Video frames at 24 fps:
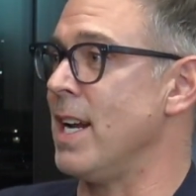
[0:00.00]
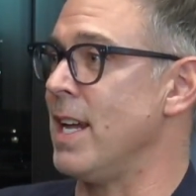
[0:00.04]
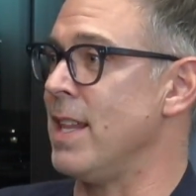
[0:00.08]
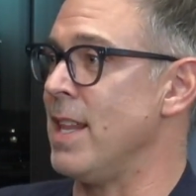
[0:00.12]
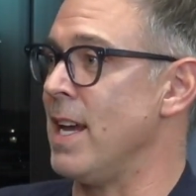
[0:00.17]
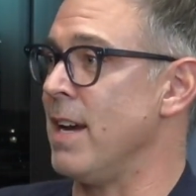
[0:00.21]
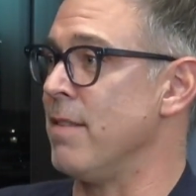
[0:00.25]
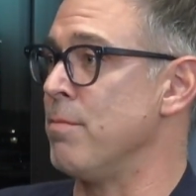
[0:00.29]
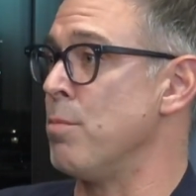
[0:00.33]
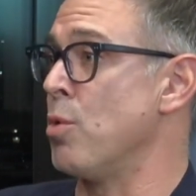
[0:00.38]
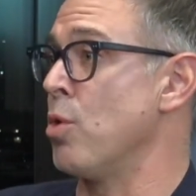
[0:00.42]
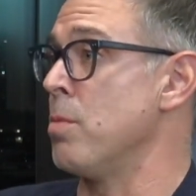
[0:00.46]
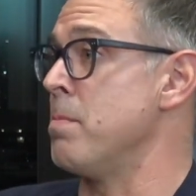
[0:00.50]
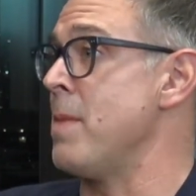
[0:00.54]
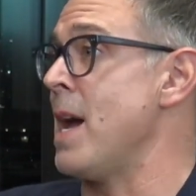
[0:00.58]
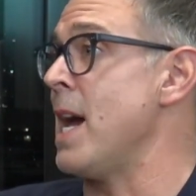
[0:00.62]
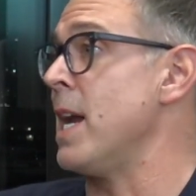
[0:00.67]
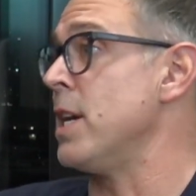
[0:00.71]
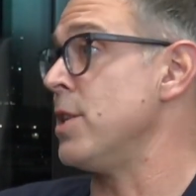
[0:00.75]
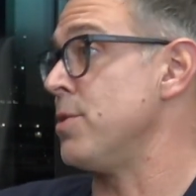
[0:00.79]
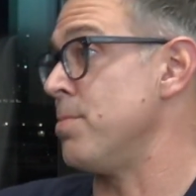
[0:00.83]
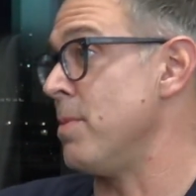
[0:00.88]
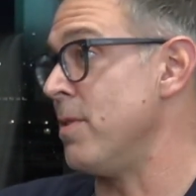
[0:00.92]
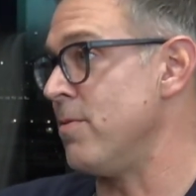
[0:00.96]
And they have more
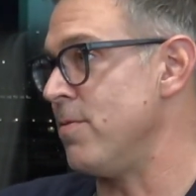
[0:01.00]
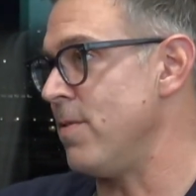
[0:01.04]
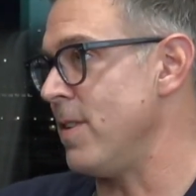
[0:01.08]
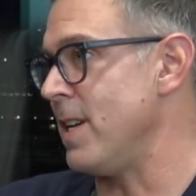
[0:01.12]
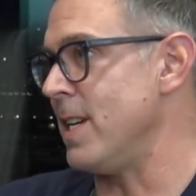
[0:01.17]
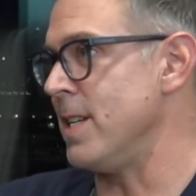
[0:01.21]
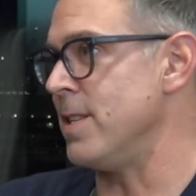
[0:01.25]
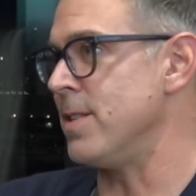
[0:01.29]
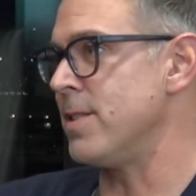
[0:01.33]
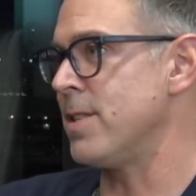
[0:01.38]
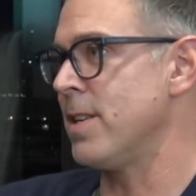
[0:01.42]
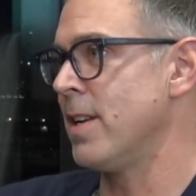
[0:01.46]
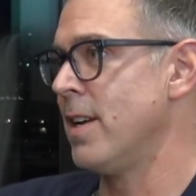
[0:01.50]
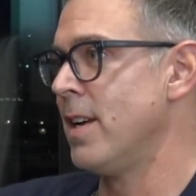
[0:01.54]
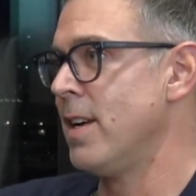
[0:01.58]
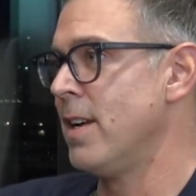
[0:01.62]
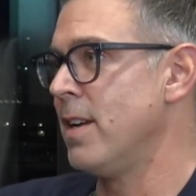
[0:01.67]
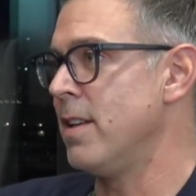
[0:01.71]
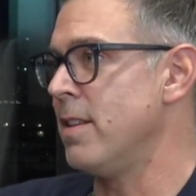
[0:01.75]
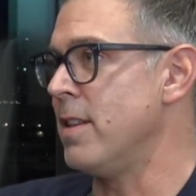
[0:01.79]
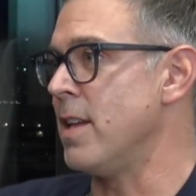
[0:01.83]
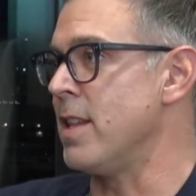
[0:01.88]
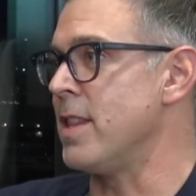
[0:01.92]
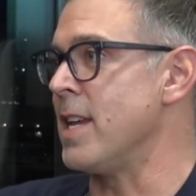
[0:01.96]
management fees
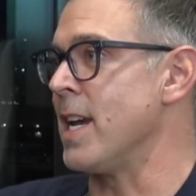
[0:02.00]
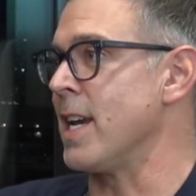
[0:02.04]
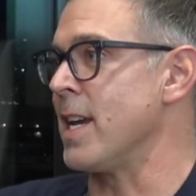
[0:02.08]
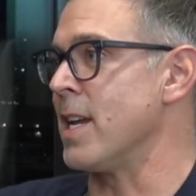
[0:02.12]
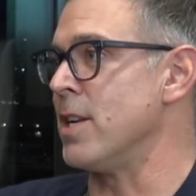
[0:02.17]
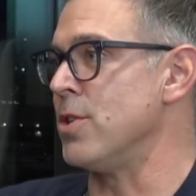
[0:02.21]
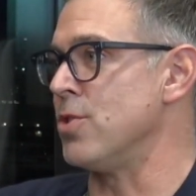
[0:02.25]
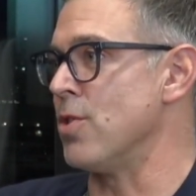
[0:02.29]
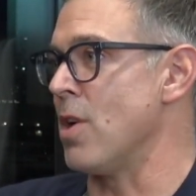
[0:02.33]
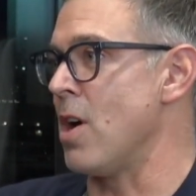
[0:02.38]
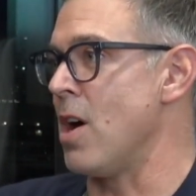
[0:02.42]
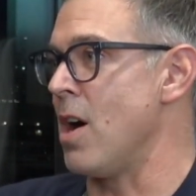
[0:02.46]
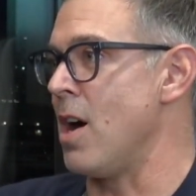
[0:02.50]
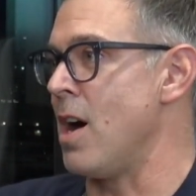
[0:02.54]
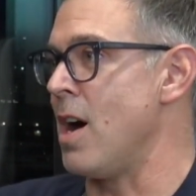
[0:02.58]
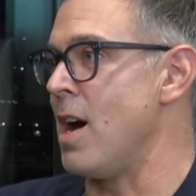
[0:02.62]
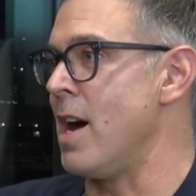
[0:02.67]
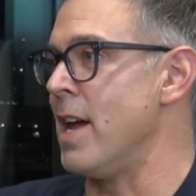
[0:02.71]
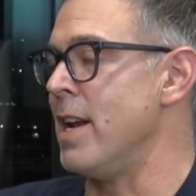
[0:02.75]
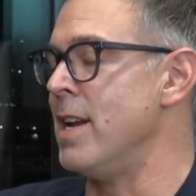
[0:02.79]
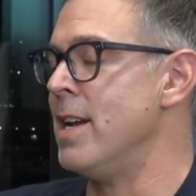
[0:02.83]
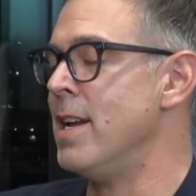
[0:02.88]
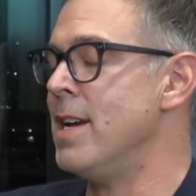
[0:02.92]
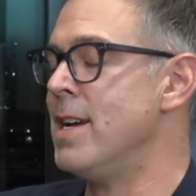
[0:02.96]
that they can draw
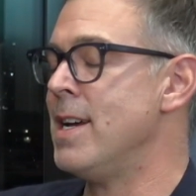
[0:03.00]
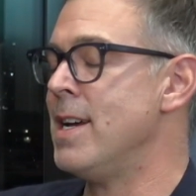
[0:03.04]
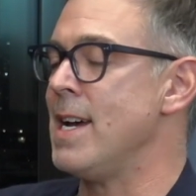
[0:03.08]
on.